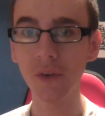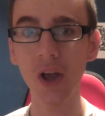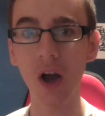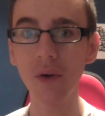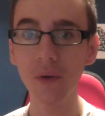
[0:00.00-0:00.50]
You
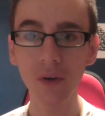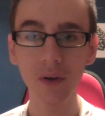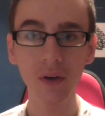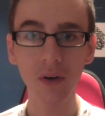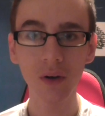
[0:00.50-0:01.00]
know,
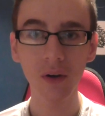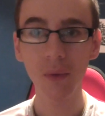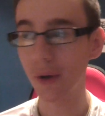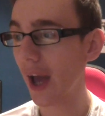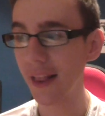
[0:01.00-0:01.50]

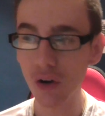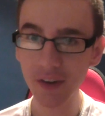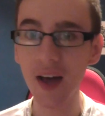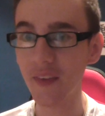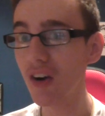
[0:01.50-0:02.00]
we get
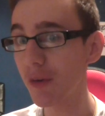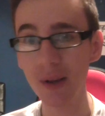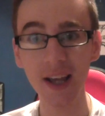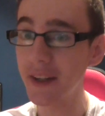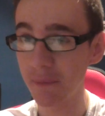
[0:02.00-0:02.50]
knocked out of the
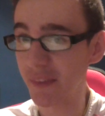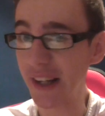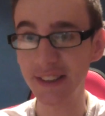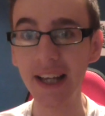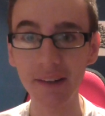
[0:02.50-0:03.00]
Europa League.
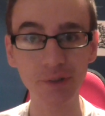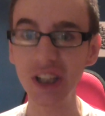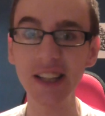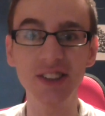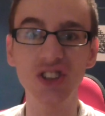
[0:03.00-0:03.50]
That's it.
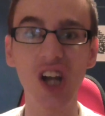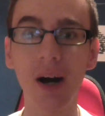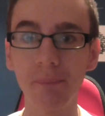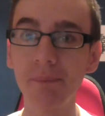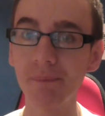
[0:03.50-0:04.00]
Season's
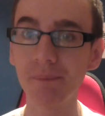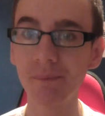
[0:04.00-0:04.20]
done.